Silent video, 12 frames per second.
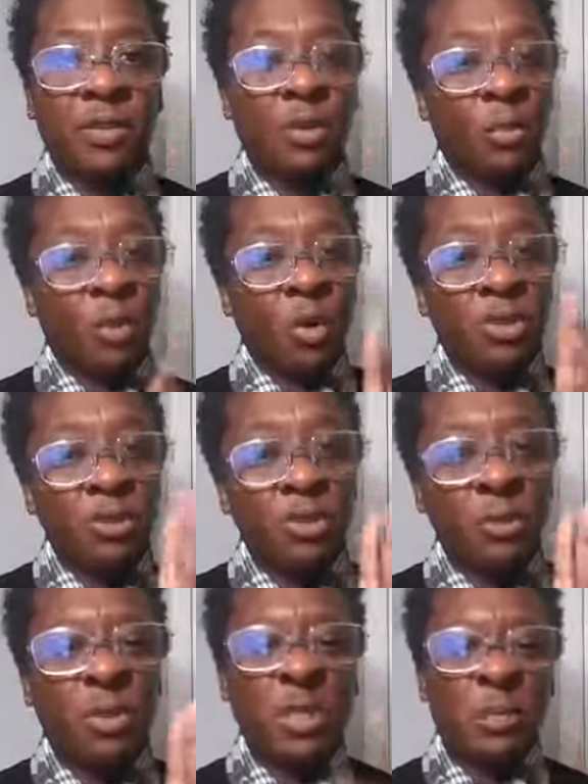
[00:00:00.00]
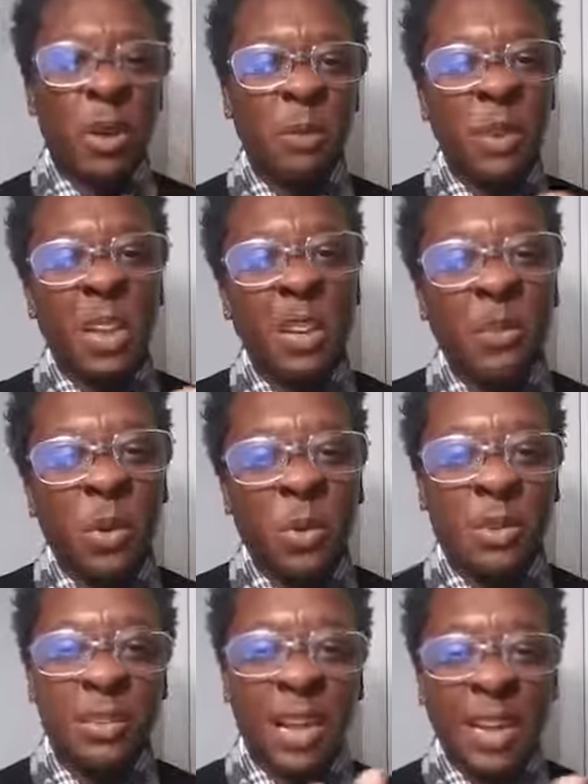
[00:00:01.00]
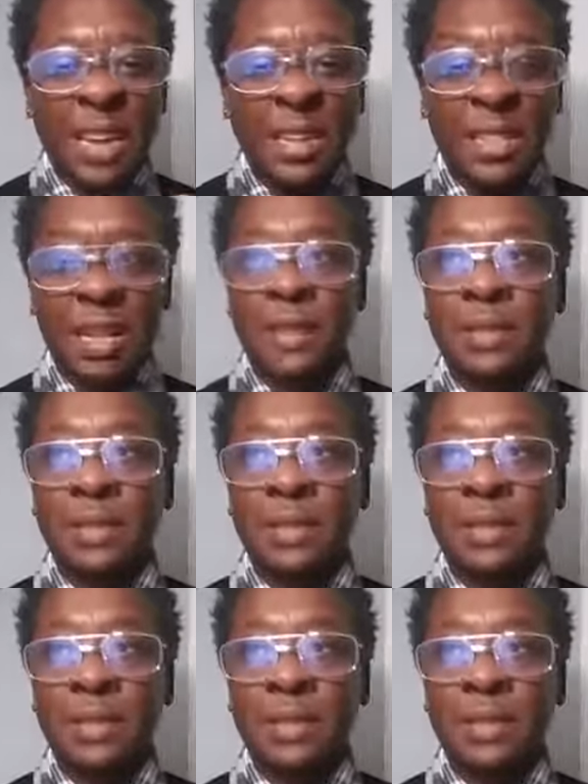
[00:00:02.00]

no more than two, because people get divorced. I get that.